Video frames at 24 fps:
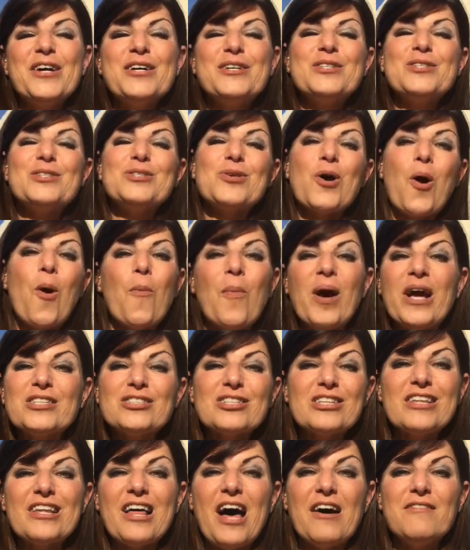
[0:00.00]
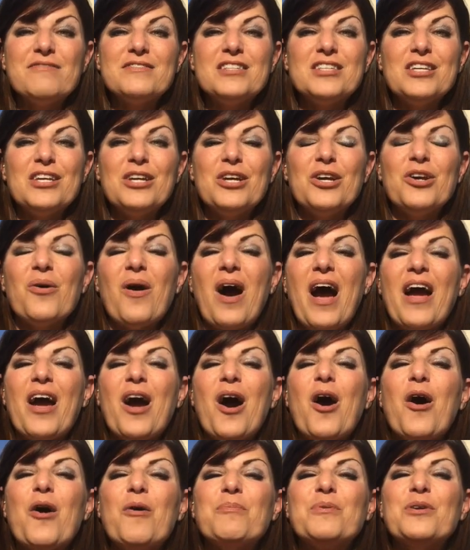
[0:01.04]
So much love to you. I
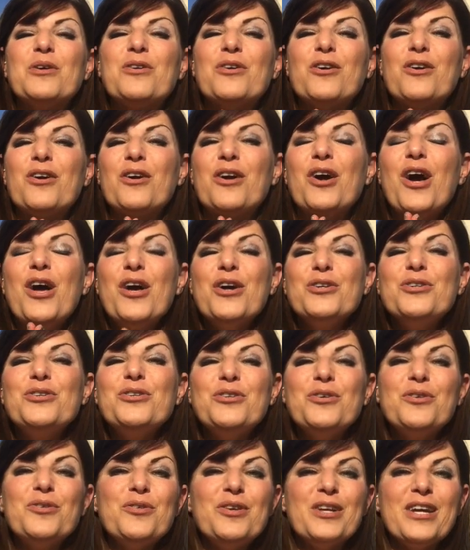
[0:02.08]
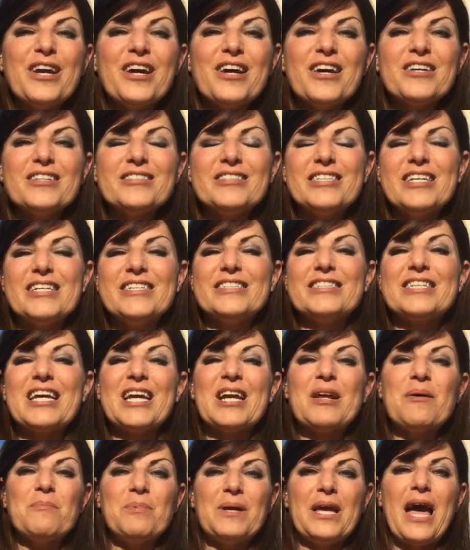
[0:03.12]
hope your New Year's is
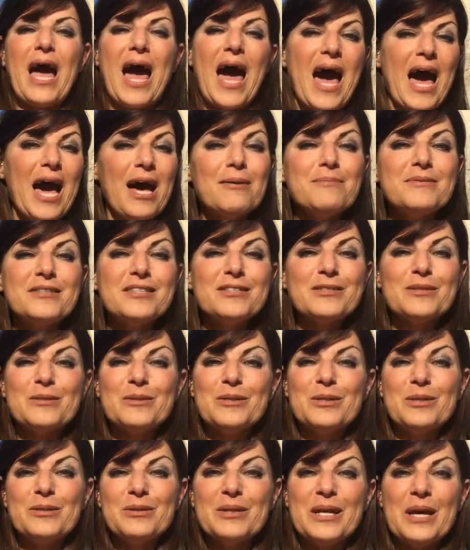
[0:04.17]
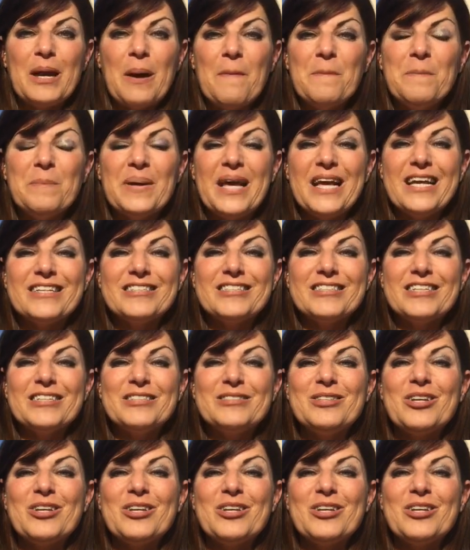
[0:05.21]
gonna be absolutely amazing.